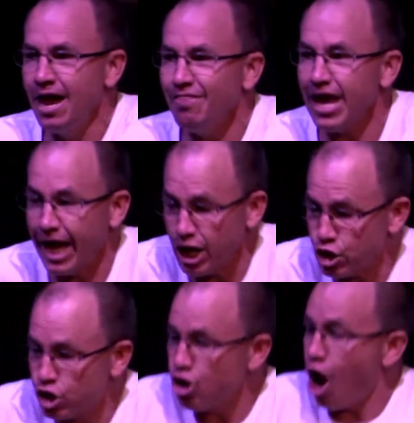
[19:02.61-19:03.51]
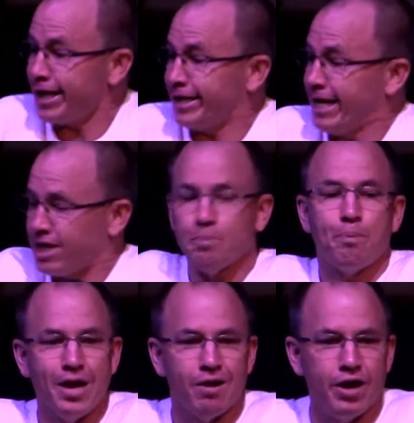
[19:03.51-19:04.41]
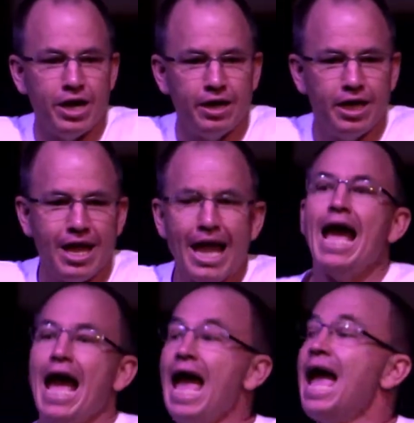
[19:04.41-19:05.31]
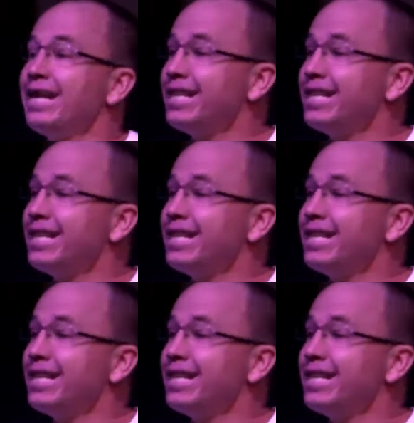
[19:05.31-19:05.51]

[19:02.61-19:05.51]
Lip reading: They're going to start disappearing. And